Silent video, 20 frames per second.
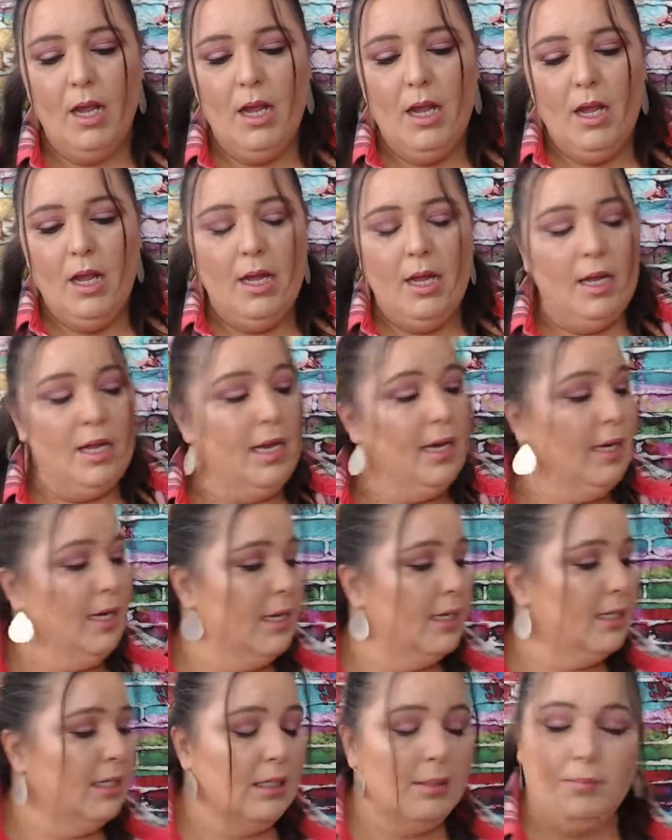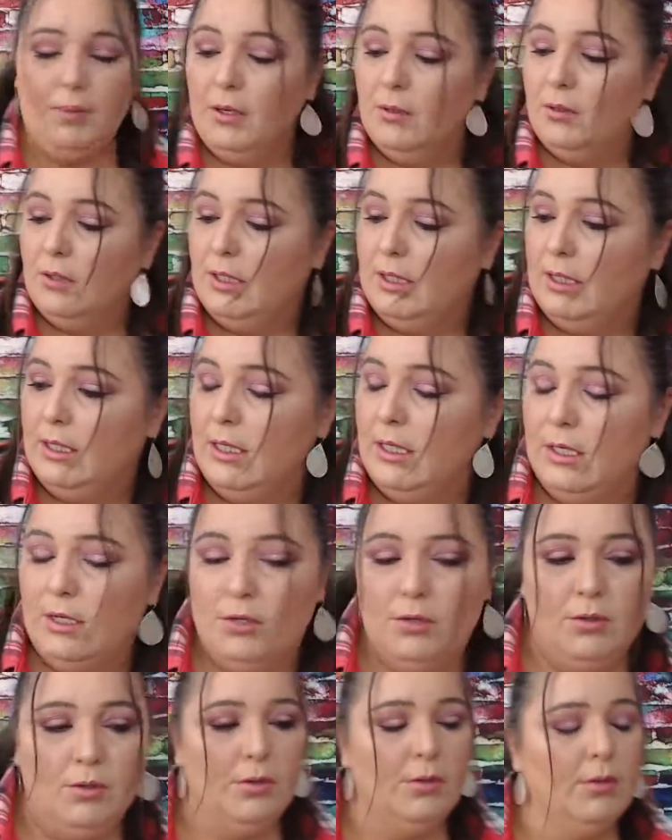it is supposed
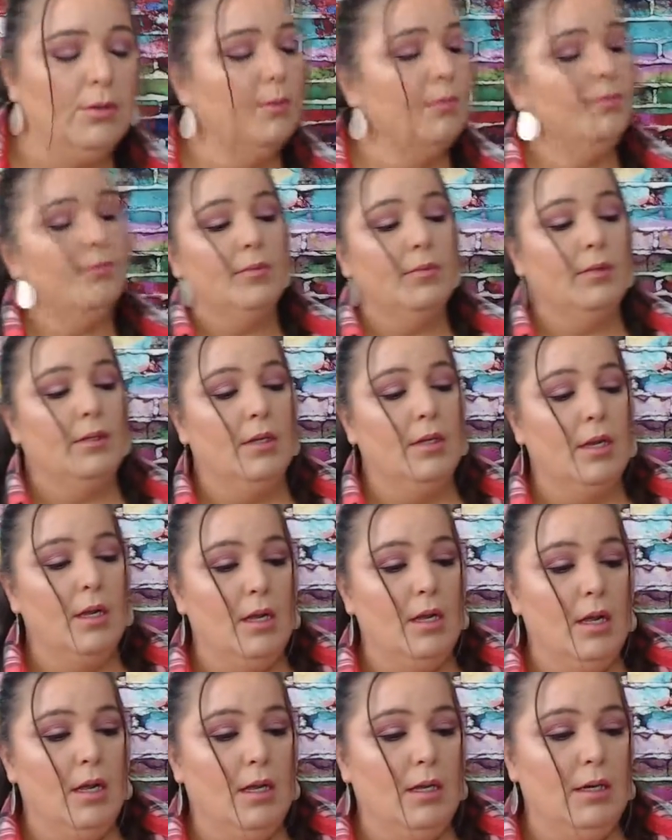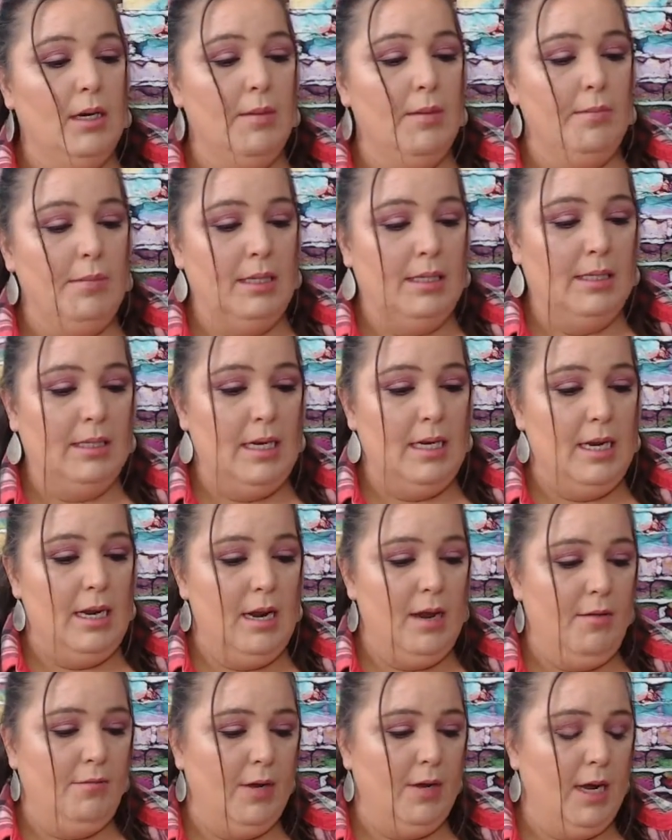to, let me see
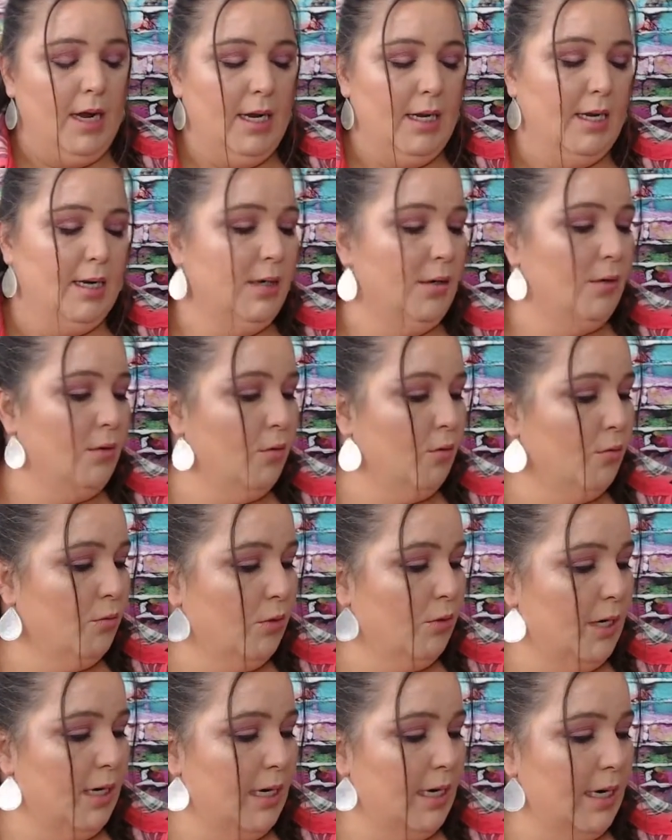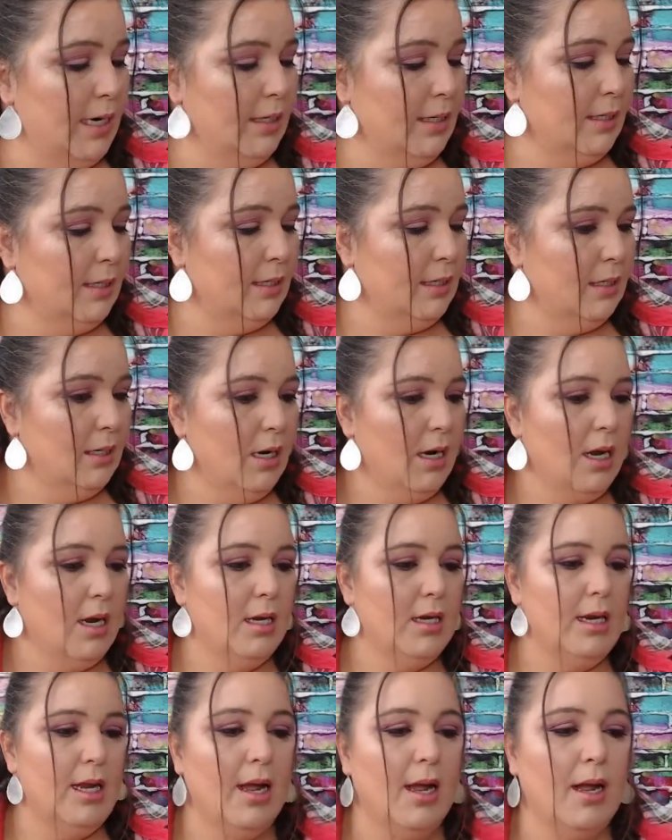if I can read it.
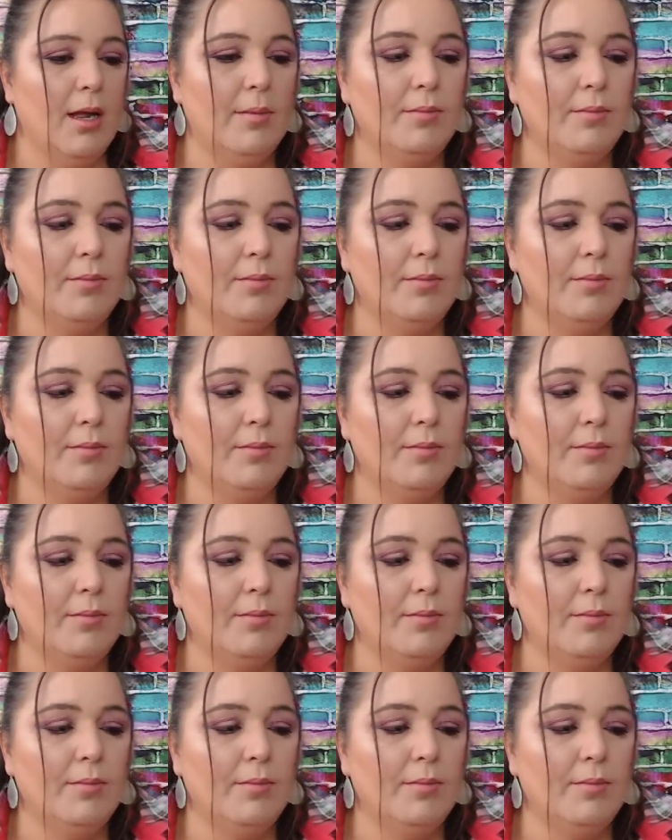Yeah,